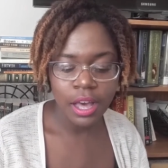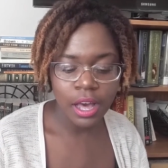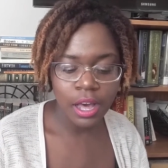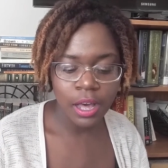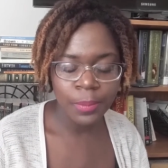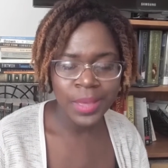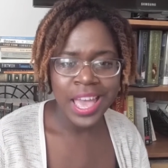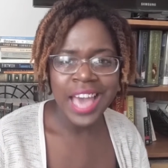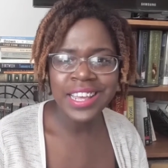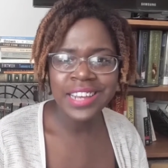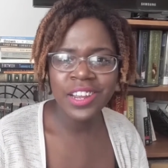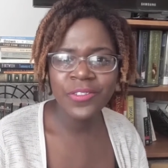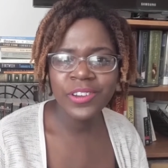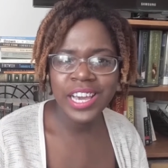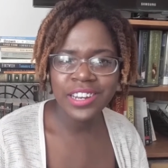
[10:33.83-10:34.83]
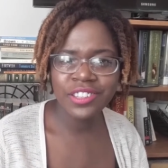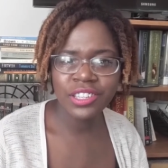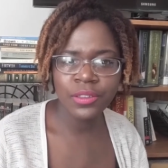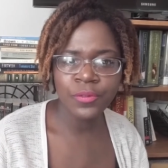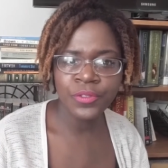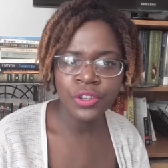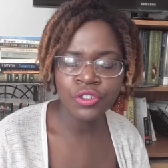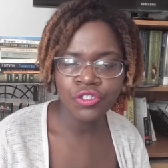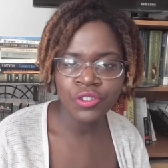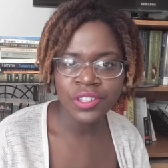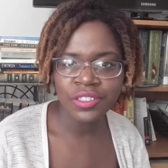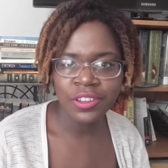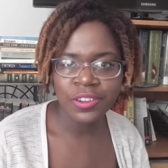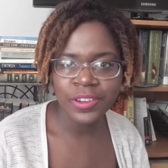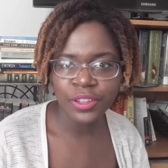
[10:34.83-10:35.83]
um, and I never got into the Fear
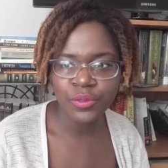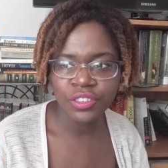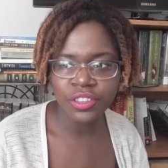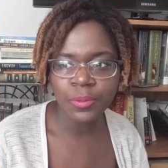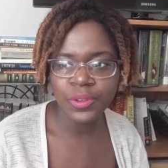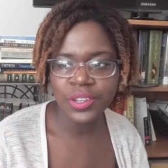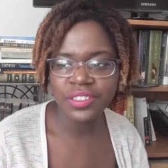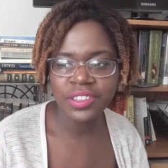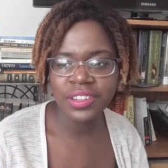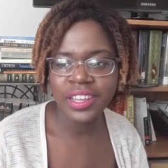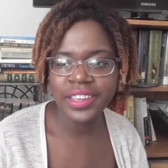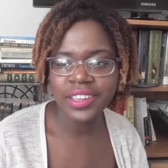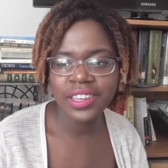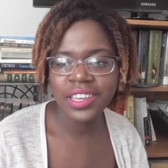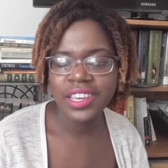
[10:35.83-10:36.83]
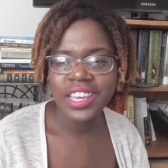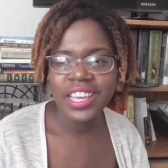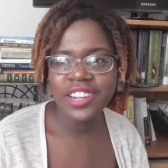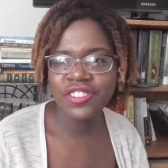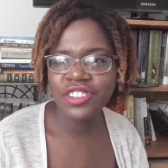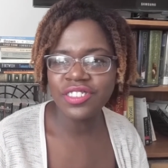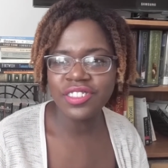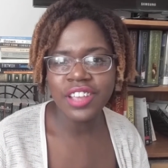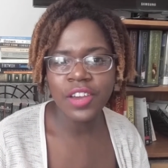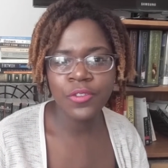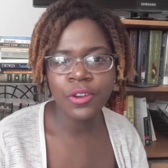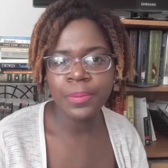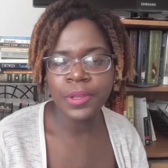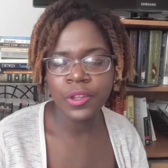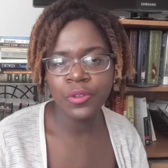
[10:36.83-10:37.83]
Street series for some reason like it just
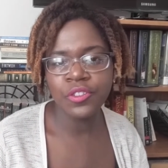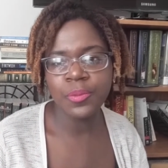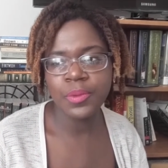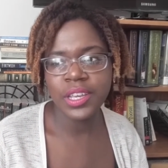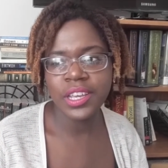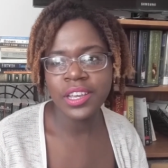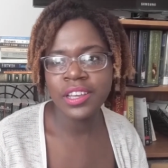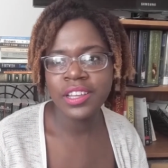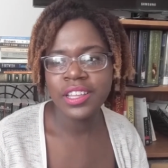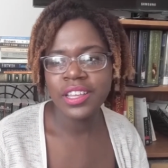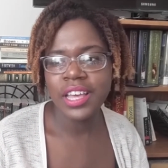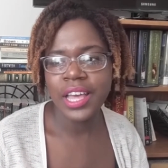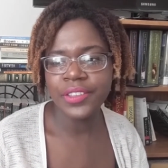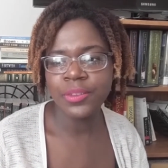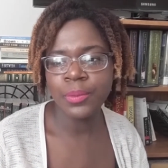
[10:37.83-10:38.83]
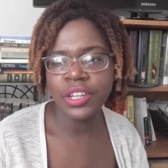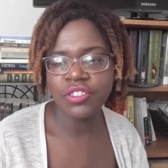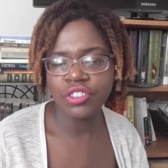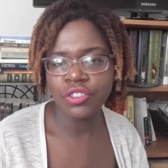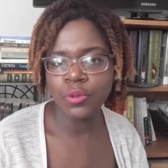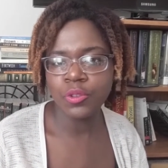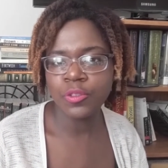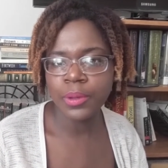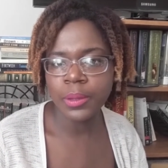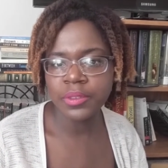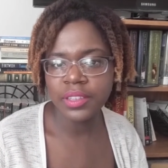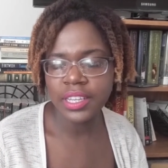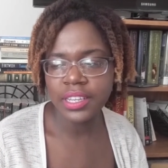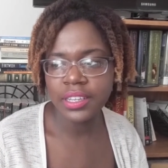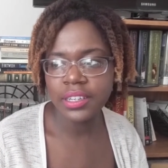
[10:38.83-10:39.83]
never appealed to me as much as
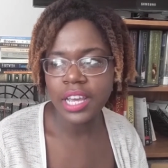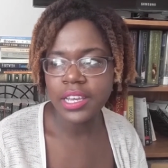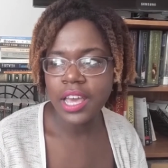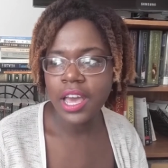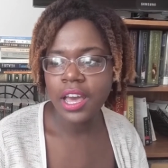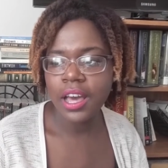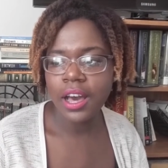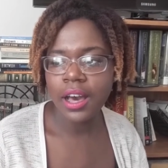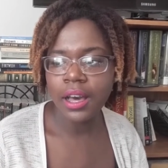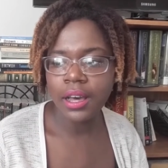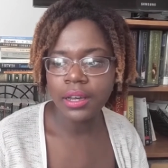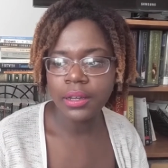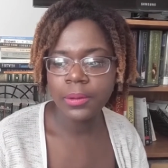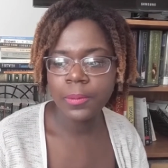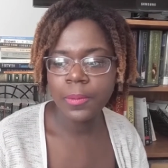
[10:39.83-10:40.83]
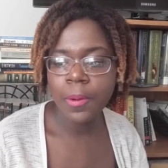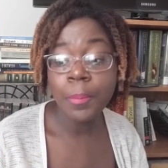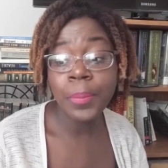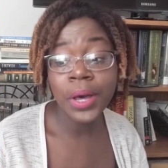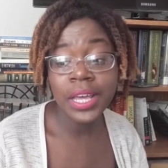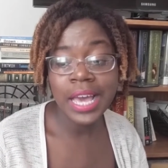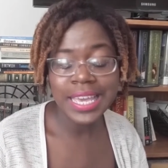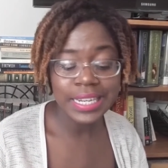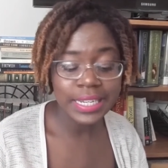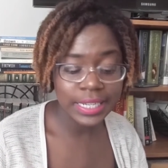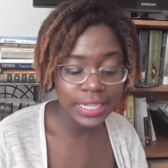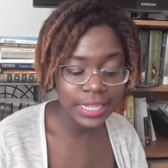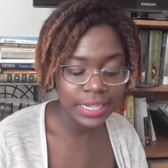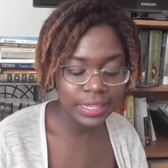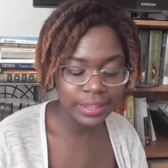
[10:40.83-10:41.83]
Goosebumps did um, but I
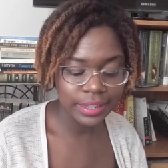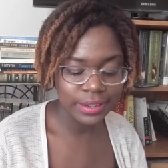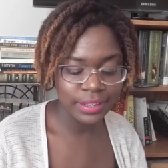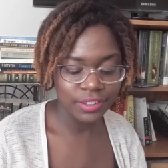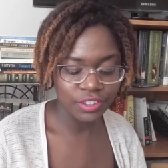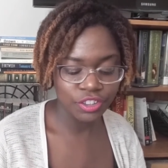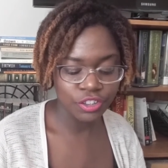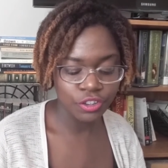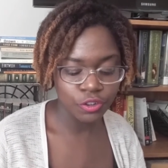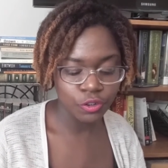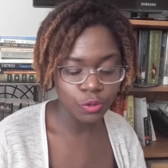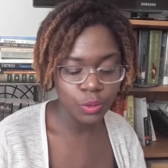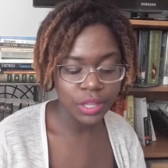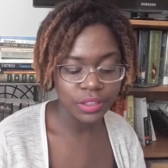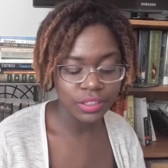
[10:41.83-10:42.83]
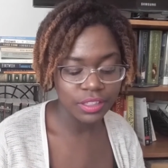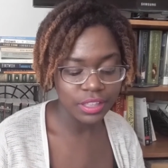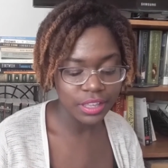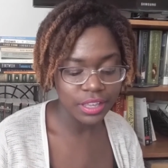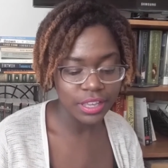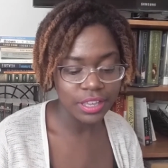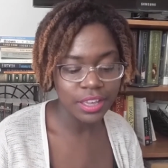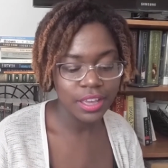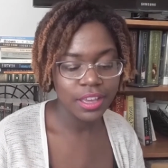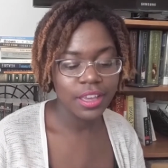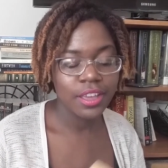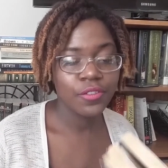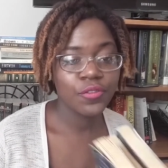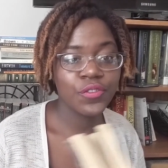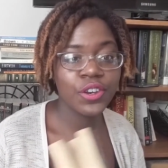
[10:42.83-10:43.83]
did get into the
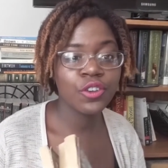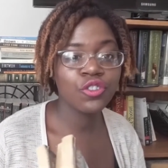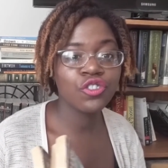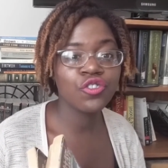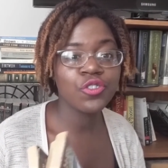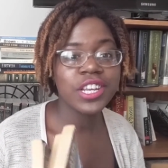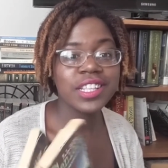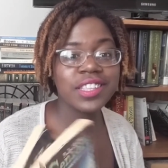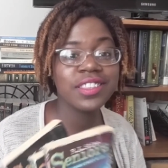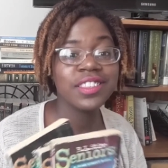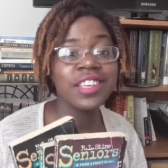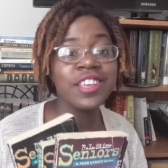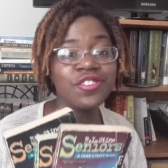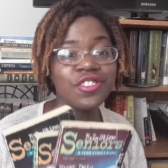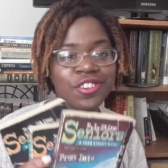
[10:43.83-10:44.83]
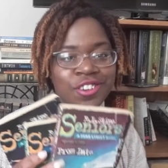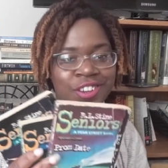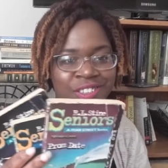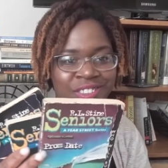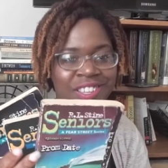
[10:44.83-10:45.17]
Fear Street Seniors